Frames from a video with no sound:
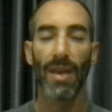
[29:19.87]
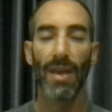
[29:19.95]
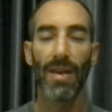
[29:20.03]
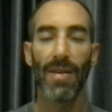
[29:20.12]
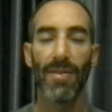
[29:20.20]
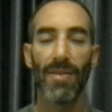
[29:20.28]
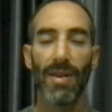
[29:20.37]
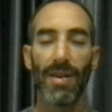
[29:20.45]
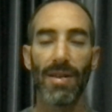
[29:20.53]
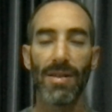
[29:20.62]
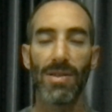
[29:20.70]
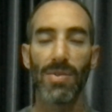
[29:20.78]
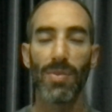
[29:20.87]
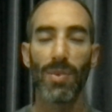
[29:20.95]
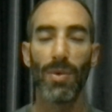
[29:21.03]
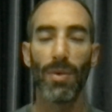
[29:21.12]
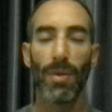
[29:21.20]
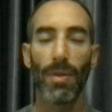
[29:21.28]
Even and
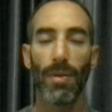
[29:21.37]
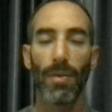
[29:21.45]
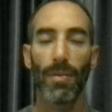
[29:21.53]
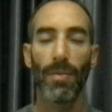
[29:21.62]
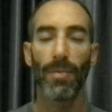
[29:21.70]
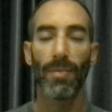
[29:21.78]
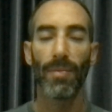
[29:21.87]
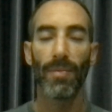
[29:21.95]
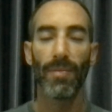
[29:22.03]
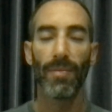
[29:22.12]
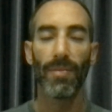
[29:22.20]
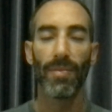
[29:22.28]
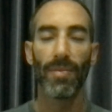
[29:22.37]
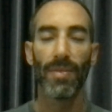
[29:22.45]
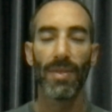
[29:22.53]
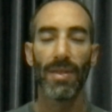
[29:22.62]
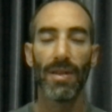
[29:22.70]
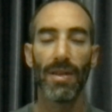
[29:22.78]
smooth,
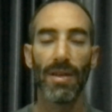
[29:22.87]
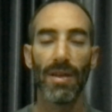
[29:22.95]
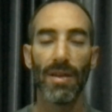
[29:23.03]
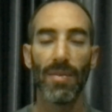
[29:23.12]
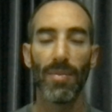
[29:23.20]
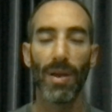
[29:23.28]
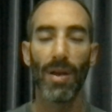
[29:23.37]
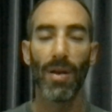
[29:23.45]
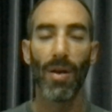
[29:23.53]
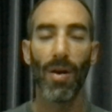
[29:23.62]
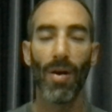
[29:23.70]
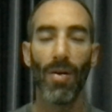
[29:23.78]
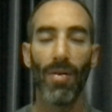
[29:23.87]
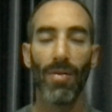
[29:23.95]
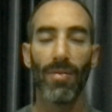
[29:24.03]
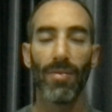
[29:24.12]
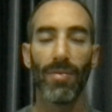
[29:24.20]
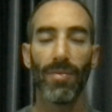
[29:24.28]
deep and long,
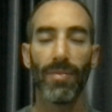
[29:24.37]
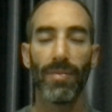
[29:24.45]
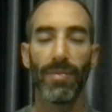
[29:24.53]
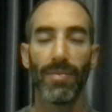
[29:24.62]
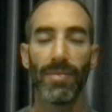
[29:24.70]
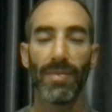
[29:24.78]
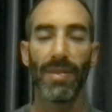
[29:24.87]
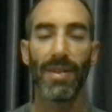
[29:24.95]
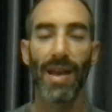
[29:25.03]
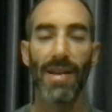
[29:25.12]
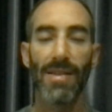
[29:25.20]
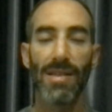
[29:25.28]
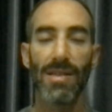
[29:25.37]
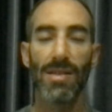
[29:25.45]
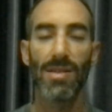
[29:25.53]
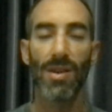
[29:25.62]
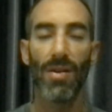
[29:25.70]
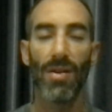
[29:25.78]
nice and
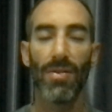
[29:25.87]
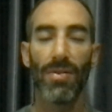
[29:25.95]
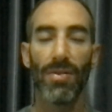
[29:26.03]
soft.